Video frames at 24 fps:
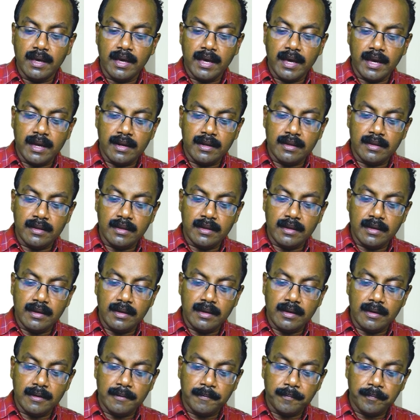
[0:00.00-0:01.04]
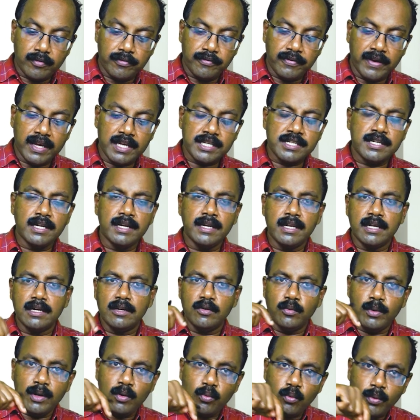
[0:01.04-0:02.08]
and the facial
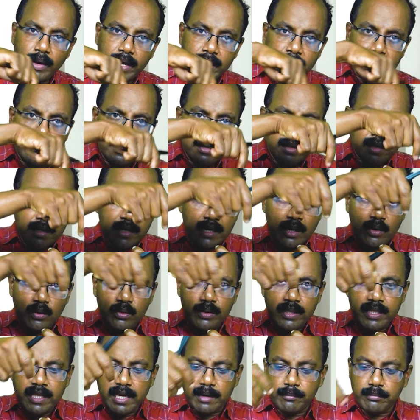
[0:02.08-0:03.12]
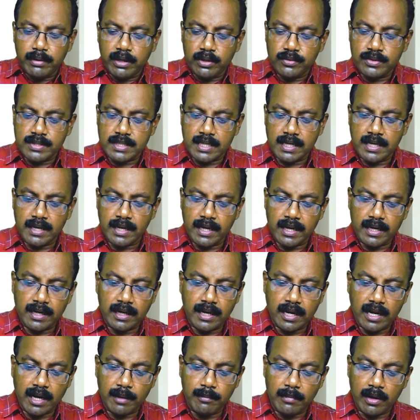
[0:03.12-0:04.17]
nerve will wind around the abducen and
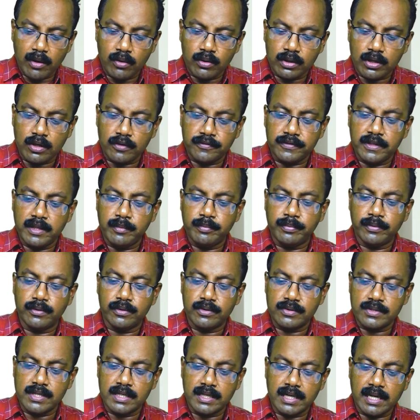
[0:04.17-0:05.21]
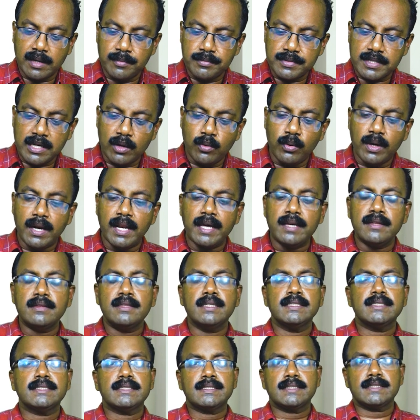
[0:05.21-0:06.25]
come out of the PONS. It comes out like
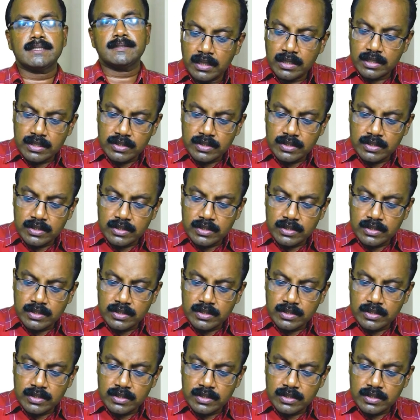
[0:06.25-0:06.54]
this.